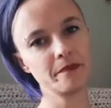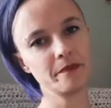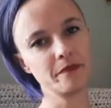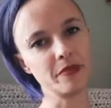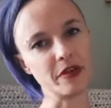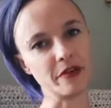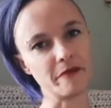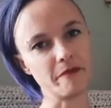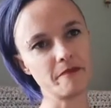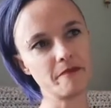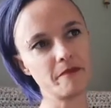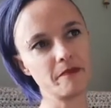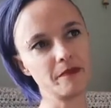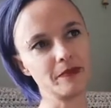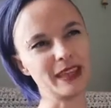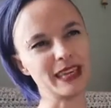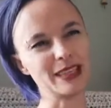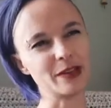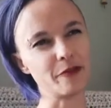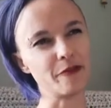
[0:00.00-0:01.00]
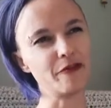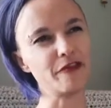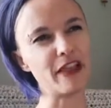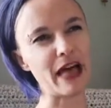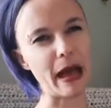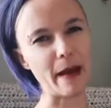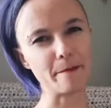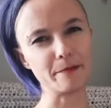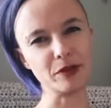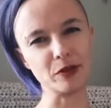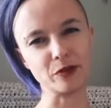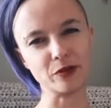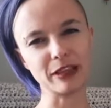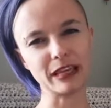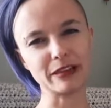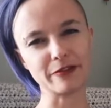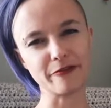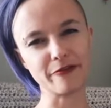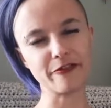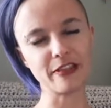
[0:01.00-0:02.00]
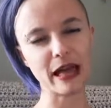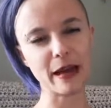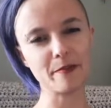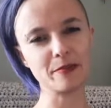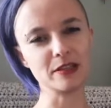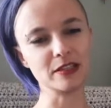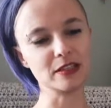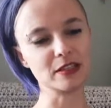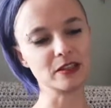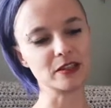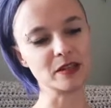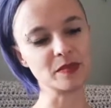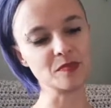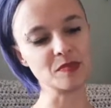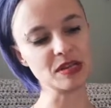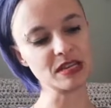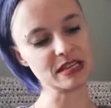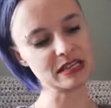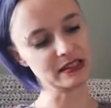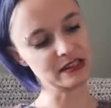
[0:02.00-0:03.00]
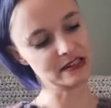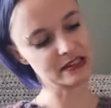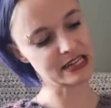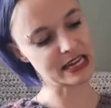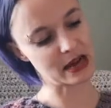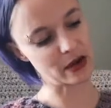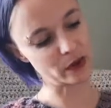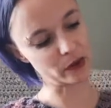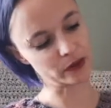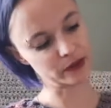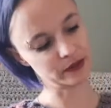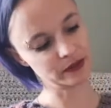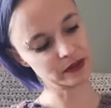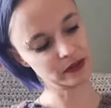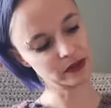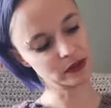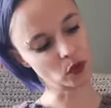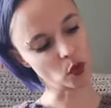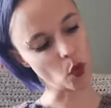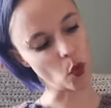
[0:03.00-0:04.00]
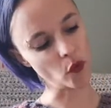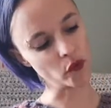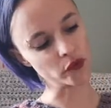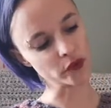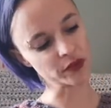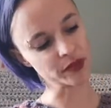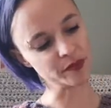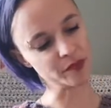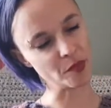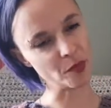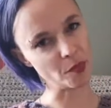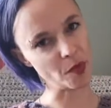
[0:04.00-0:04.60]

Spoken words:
the flap, you know, like the flap is going to be down over the